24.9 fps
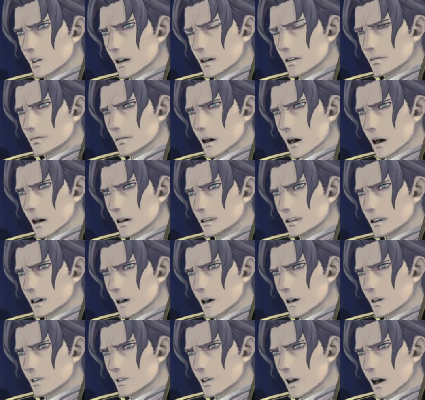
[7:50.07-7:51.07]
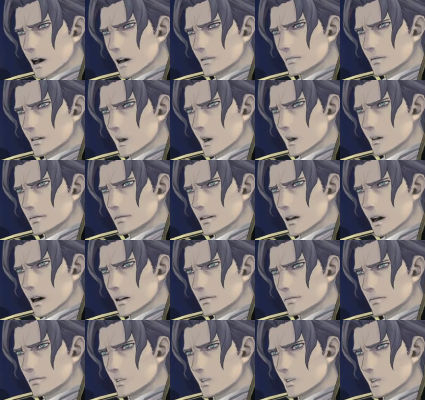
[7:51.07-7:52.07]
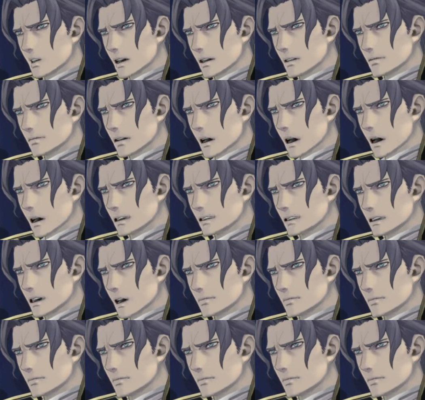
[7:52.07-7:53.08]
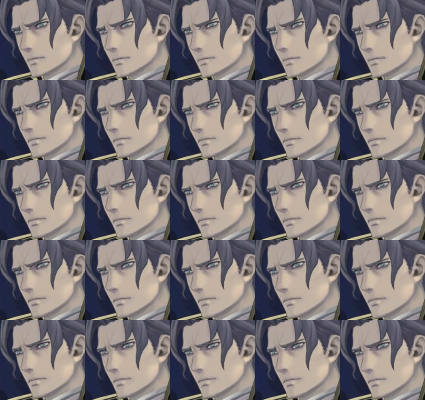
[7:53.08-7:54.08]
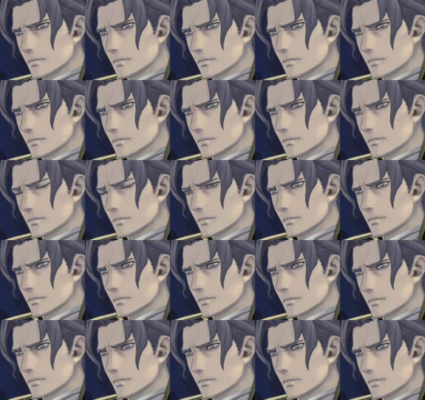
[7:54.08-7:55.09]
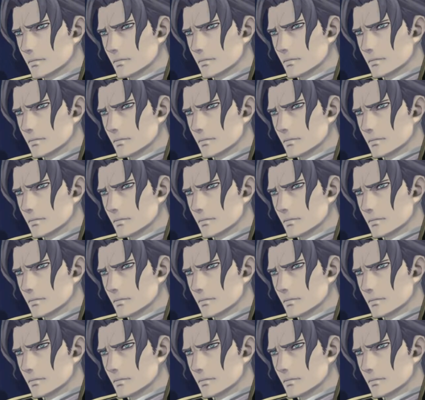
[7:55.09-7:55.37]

If my learned friend is having difficulty grasping this situation, perhaps a drawing would help.